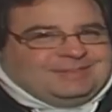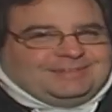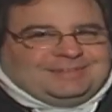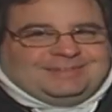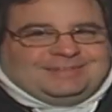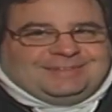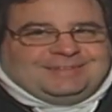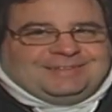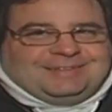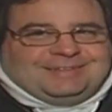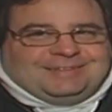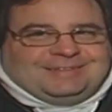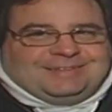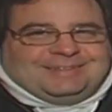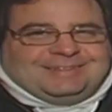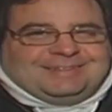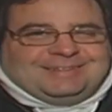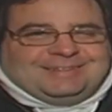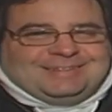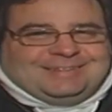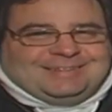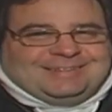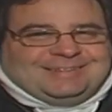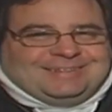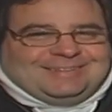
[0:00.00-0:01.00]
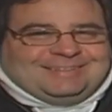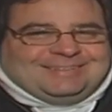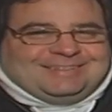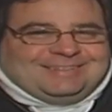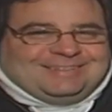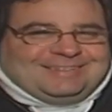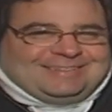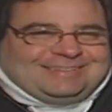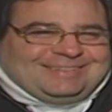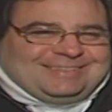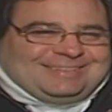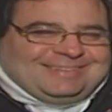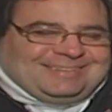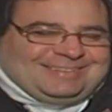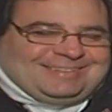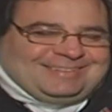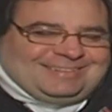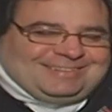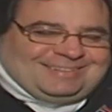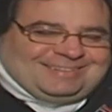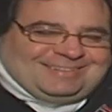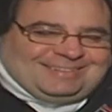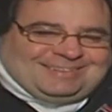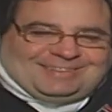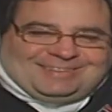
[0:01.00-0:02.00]

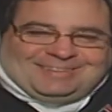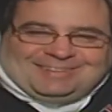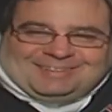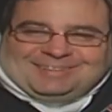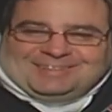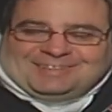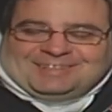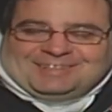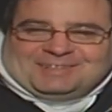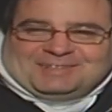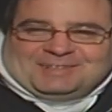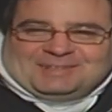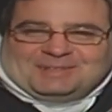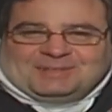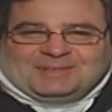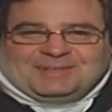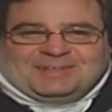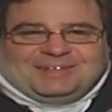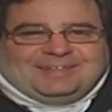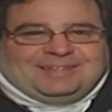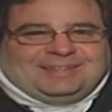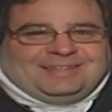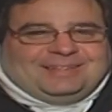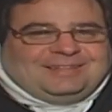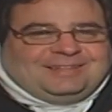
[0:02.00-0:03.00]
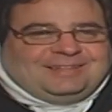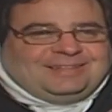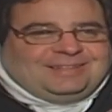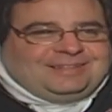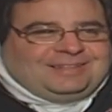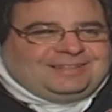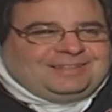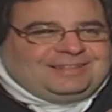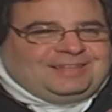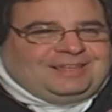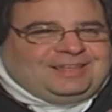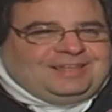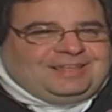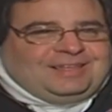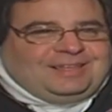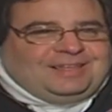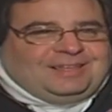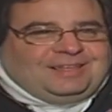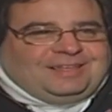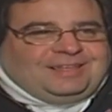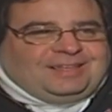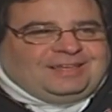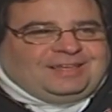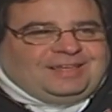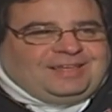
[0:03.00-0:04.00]

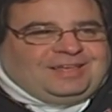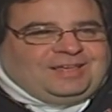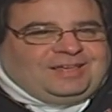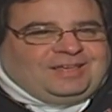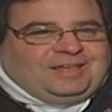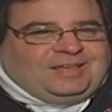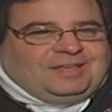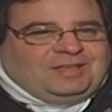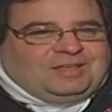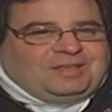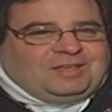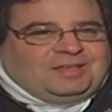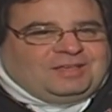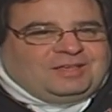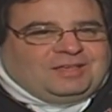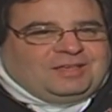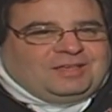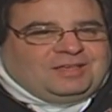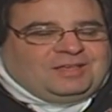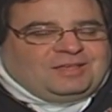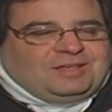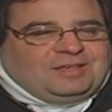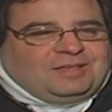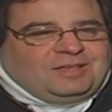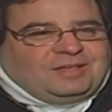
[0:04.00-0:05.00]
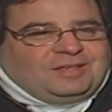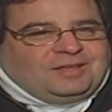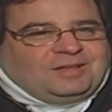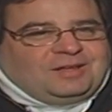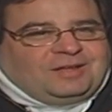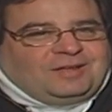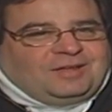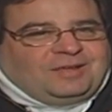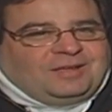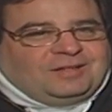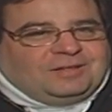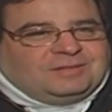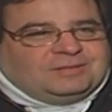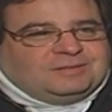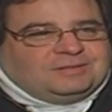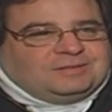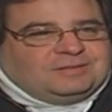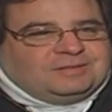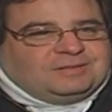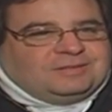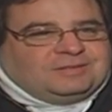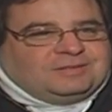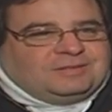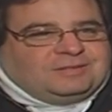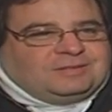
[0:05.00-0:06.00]

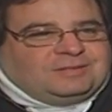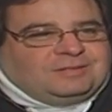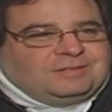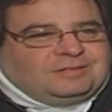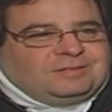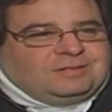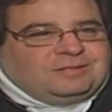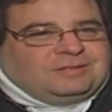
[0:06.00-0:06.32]
(silent)